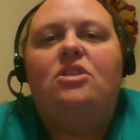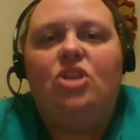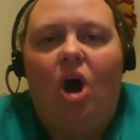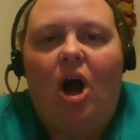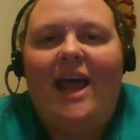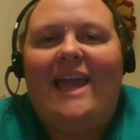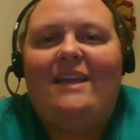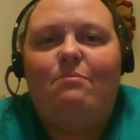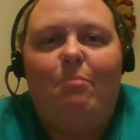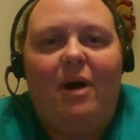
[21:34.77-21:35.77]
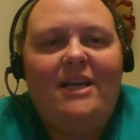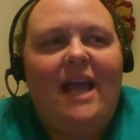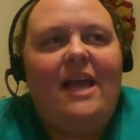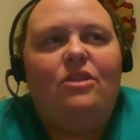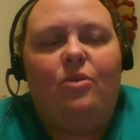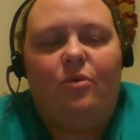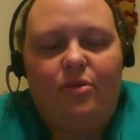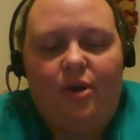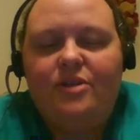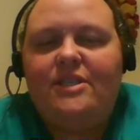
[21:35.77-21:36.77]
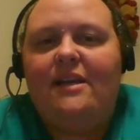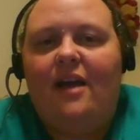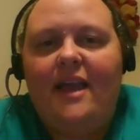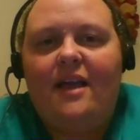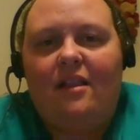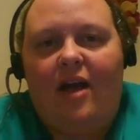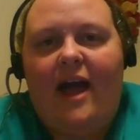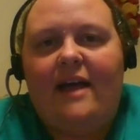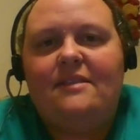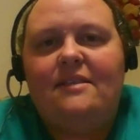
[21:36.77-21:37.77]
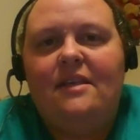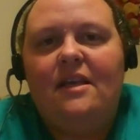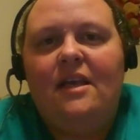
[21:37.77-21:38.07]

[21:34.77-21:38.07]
taught a Monday through Thursday night class